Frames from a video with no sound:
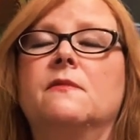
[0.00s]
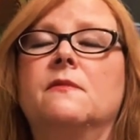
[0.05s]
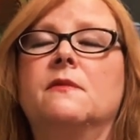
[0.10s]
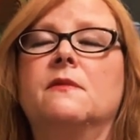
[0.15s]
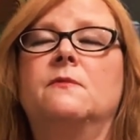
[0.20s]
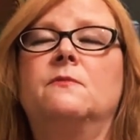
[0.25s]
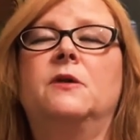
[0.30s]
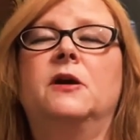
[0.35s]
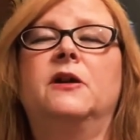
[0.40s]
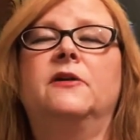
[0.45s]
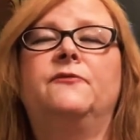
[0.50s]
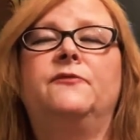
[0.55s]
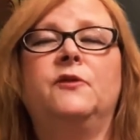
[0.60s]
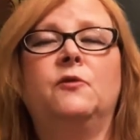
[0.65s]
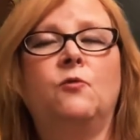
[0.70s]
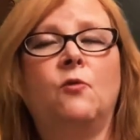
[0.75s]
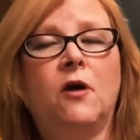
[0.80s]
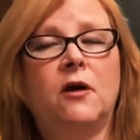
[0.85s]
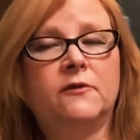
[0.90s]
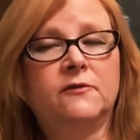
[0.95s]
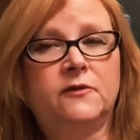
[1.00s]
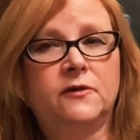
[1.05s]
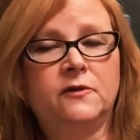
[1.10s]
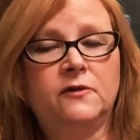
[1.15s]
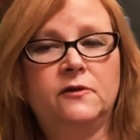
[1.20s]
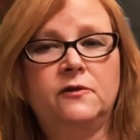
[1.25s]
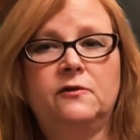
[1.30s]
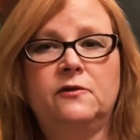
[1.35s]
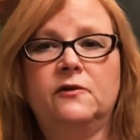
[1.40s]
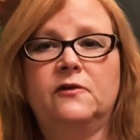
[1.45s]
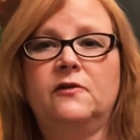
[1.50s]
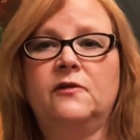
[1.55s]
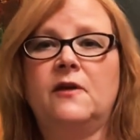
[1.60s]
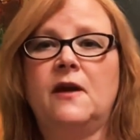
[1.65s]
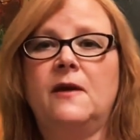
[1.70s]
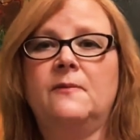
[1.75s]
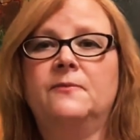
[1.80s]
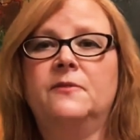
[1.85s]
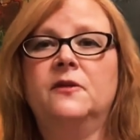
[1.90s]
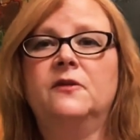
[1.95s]
But if you want to, you could
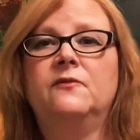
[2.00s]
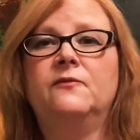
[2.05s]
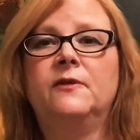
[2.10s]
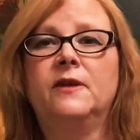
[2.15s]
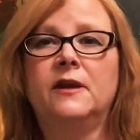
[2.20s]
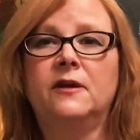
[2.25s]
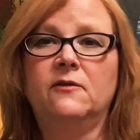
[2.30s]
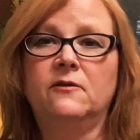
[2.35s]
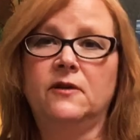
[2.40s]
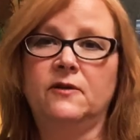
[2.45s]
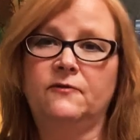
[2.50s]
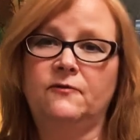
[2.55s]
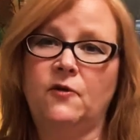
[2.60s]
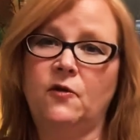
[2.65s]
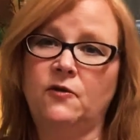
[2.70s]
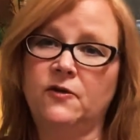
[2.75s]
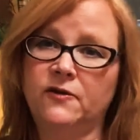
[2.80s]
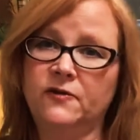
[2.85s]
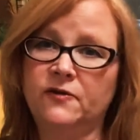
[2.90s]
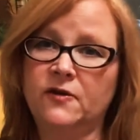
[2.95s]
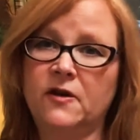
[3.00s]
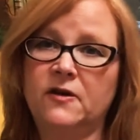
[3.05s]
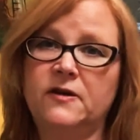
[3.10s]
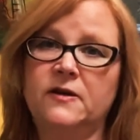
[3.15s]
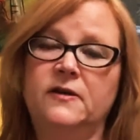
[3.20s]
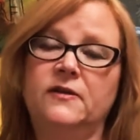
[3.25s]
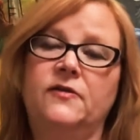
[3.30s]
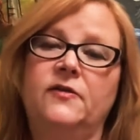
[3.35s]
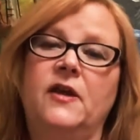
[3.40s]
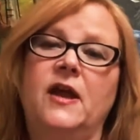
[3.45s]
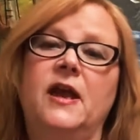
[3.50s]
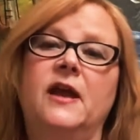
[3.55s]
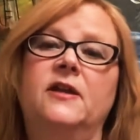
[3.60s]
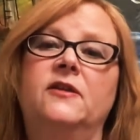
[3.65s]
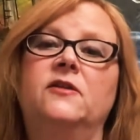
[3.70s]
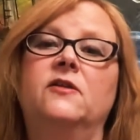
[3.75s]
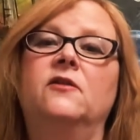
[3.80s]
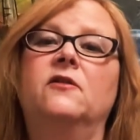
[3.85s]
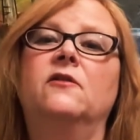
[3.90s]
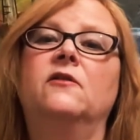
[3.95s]
stop this video and focus on
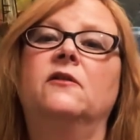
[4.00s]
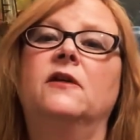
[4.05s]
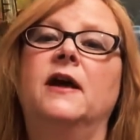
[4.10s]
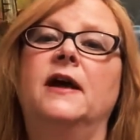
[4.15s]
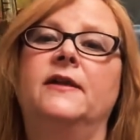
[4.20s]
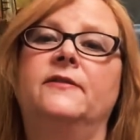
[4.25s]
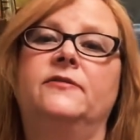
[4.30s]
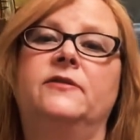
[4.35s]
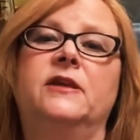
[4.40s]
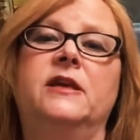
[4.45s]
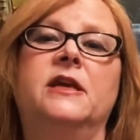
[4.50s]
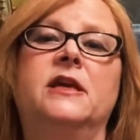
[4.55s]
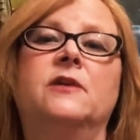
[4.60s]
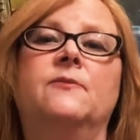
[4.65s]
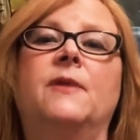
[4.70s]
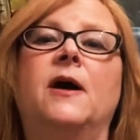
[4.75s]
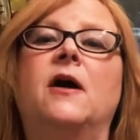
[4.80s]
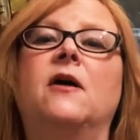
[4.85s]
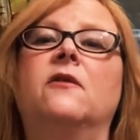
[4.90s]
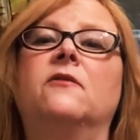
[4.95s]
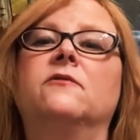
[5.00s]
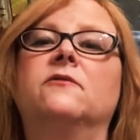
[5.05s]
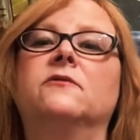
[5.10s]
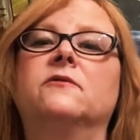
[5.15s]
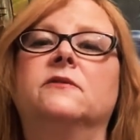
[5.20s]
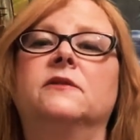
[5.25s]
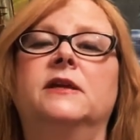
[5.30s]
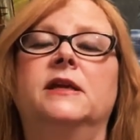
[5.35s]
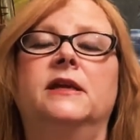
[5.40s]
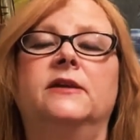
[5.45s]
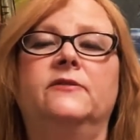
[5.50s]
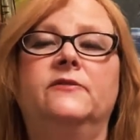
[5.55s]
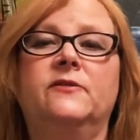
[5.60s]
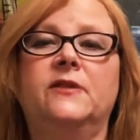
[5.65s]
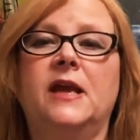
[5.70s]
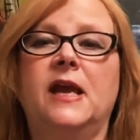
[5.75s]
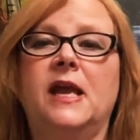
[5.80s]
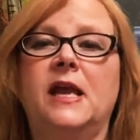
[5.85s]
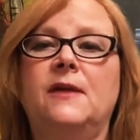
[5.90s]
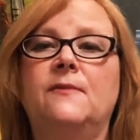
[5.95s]
Nathaniel and think about his
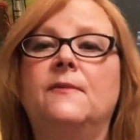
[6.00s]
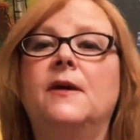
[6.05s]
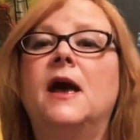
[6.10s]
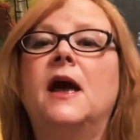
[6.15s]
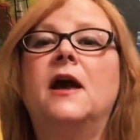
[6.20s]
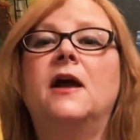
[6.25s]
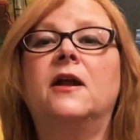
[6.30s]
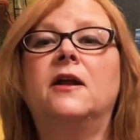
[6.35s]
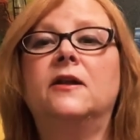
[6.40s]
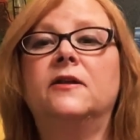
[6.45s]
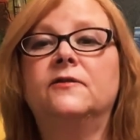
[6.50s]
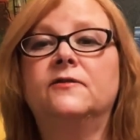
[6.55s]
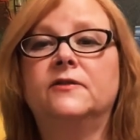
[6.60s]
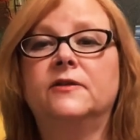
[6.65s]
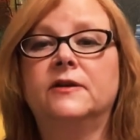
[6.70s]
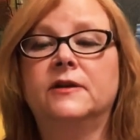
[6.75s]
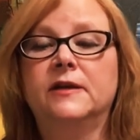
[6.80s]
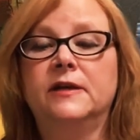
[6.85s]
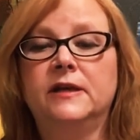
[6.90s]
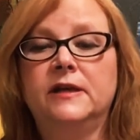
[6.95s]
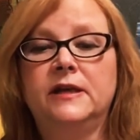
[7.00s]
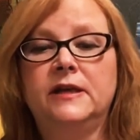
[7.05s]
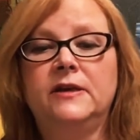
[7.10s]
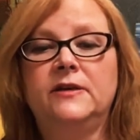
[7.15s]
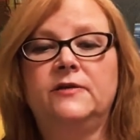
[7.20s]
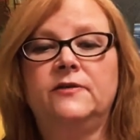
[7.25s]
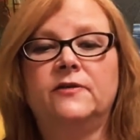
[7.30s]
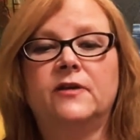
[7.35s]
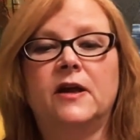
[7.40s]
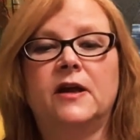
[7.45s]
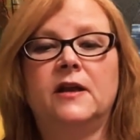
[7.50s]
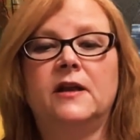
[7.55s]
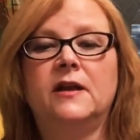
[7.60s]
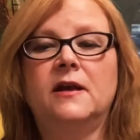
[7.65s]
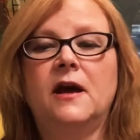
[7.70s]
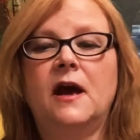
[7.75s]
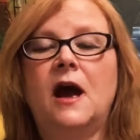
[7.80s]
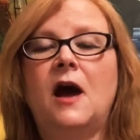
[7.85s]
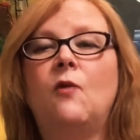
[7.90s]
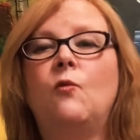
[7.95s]
name. And he said,
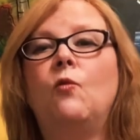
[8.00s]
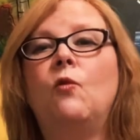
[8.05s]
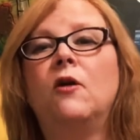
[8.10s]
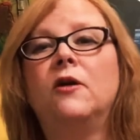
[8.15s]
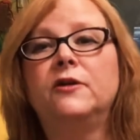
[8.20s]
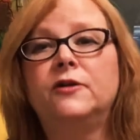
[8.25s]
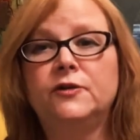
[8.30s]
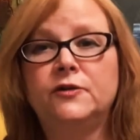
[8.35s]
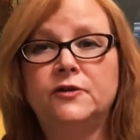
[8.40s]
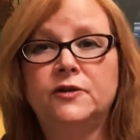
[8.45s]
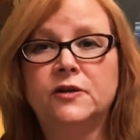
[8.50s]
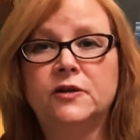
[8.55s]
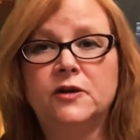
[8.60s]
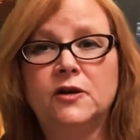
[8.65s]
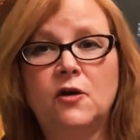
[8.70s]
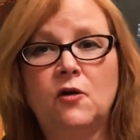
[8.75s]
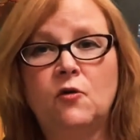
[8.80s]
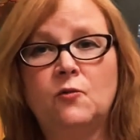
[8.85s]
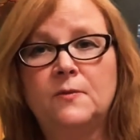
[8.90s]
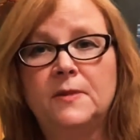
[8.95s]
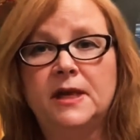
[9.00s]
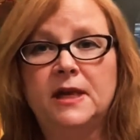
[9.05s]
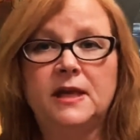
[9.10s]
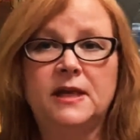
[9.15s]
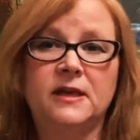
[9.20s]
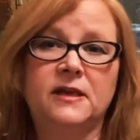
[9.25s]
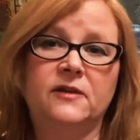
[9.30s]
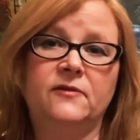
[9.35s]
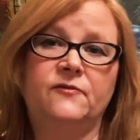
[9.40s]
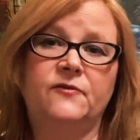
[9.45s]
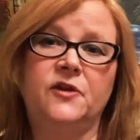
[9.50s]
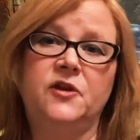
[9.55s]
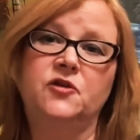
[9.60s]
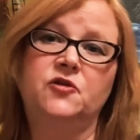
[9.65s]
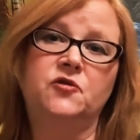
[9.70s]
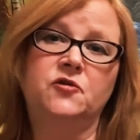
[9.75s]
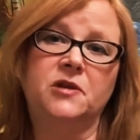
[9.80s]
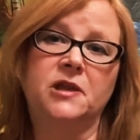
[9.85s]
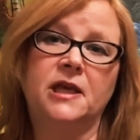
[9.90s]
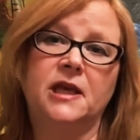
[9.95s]
I want you to know me
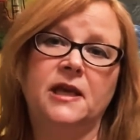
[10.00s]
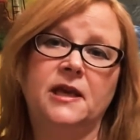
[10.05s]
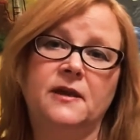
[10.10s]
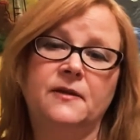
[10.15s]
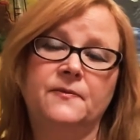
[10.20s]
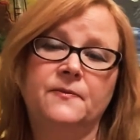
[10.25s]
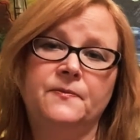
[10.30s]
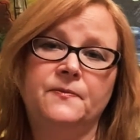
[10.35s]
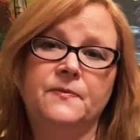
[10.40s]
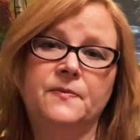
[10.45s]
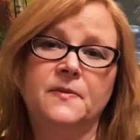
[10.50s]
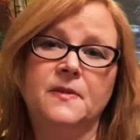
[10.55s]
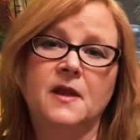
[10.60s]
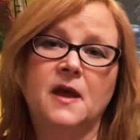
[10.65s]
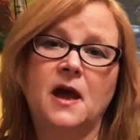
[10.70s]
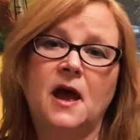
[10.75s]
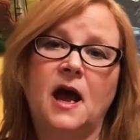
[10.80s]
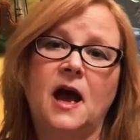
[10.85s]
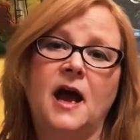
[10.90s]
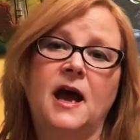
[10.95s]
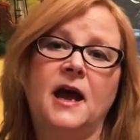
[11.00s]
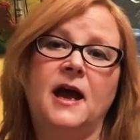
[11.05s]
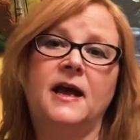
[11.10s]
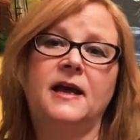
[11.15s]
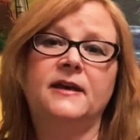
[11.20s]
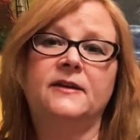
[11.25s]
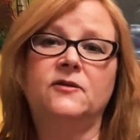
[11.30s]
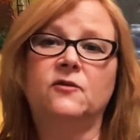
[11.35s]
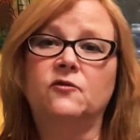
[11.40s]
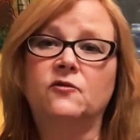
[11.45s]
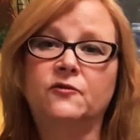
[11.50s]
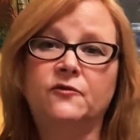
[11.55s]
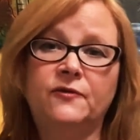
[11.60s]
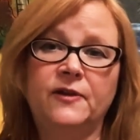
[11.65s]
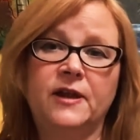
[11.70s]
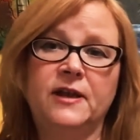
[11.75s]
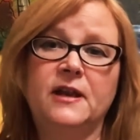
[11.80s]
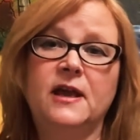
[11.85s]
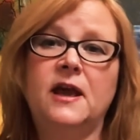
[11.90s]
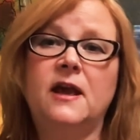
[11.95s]
individually. I don't
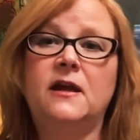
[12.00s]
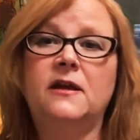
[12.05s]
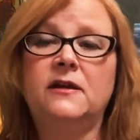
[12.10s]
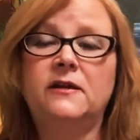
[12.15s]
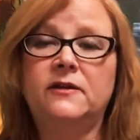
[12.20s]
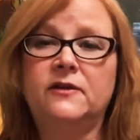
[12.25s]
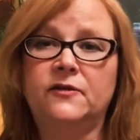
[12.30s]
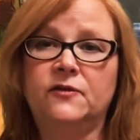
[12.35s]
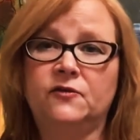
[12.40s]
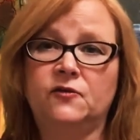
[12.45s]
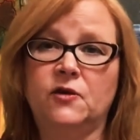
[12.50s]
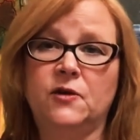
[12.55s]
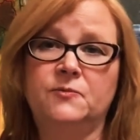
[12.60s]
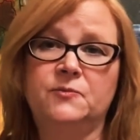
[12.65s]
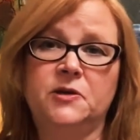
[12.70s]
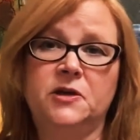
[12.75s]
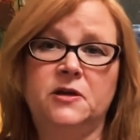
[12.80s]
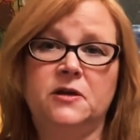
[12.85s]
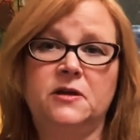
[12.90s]
fit any description,